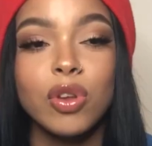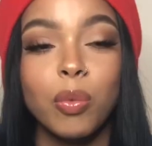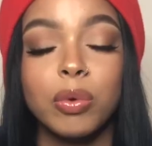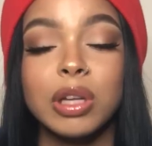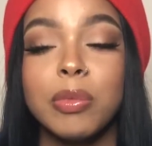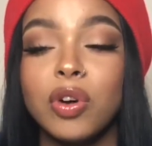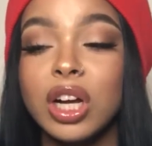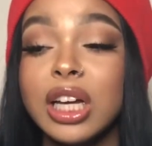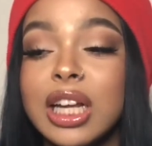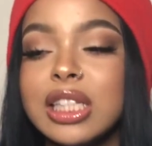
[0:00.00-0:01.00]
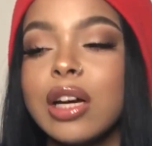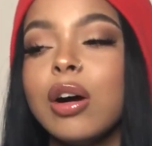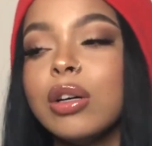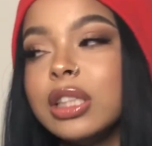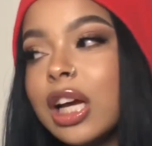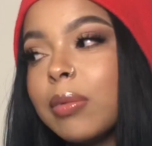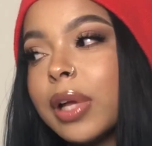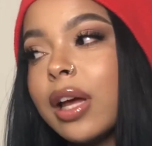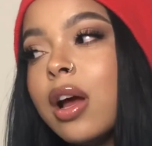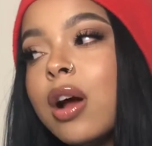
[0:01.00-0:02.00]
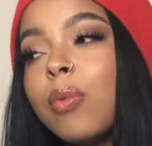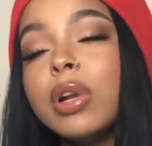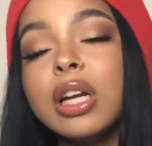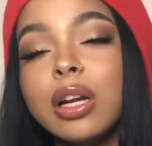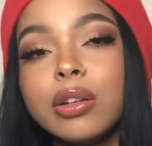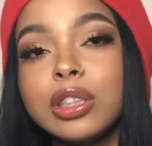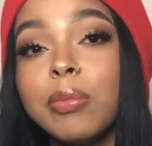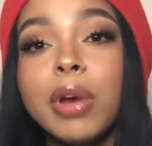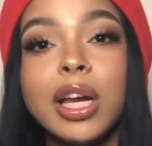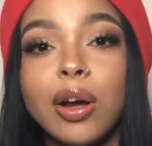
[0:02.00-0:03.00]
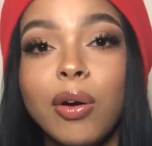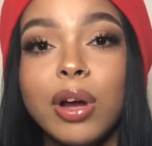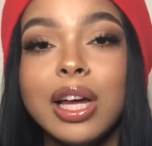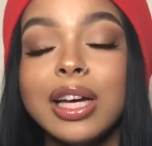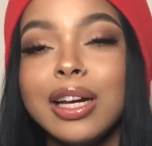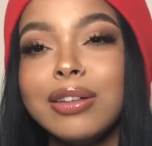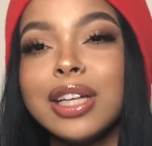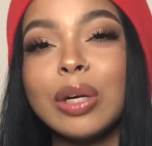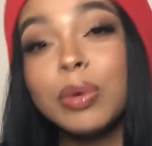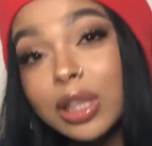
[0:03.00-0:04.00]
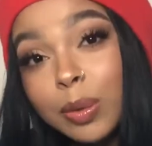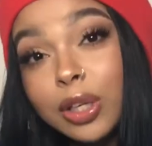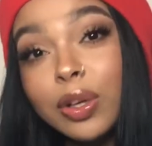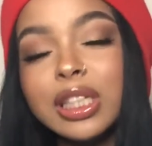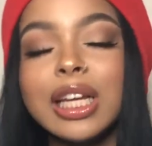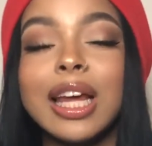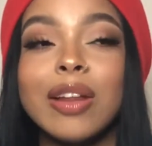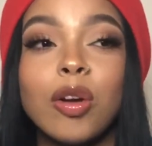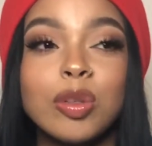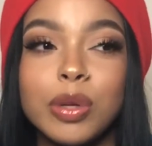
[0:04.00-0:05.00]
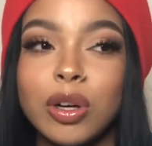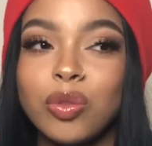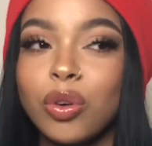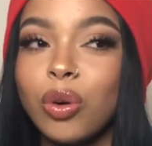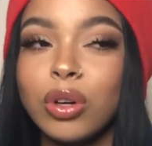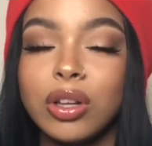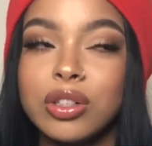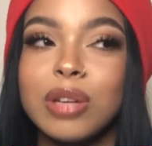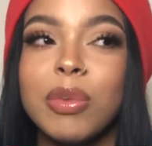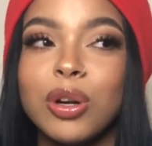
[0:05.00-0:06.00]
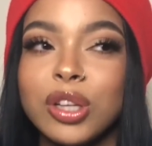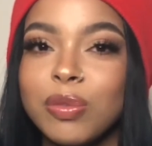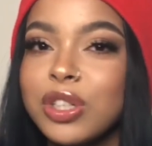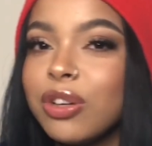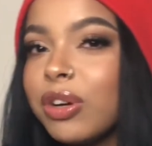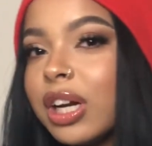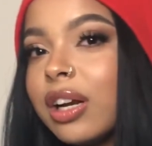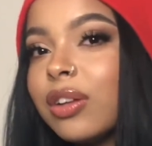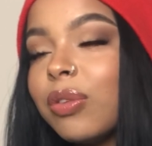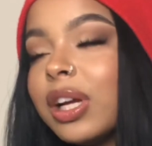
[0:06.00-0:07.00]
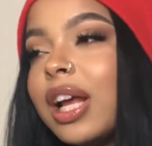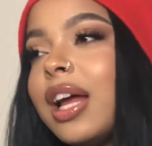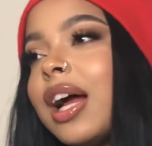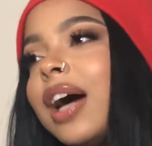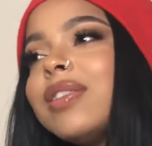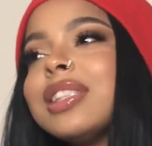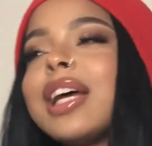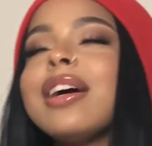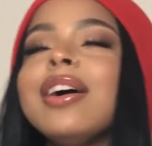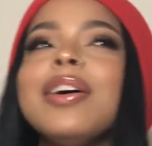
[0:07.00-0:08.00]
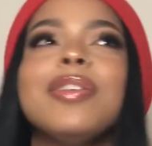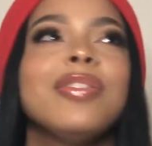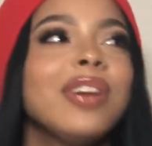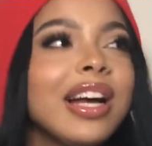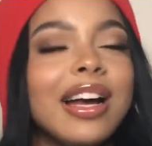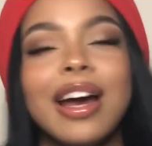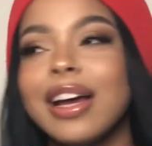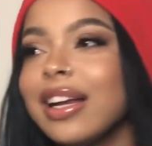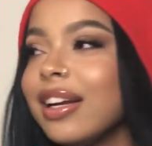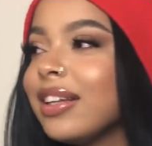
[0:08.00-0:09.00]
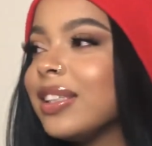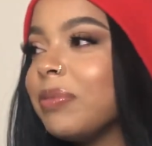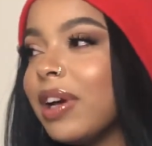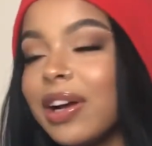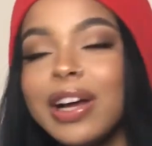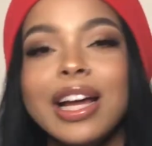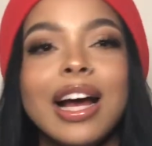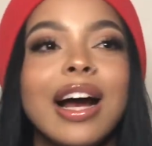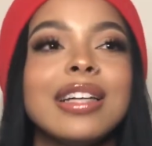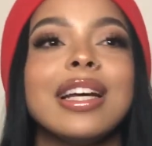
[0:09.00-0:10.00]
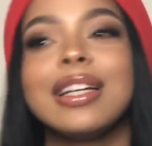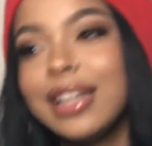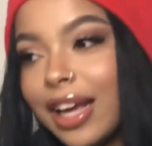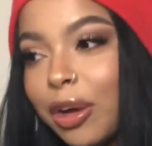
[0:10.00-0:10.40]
We're in the middle of cooking. He's like, oh damn, like we need another tomato. And I was like, really, we do? He's like, yeah, the recipe calls for a whole other tomato, like we should go get another one. I was like, oh fuck, I gotta get another tomato. I was like, damn.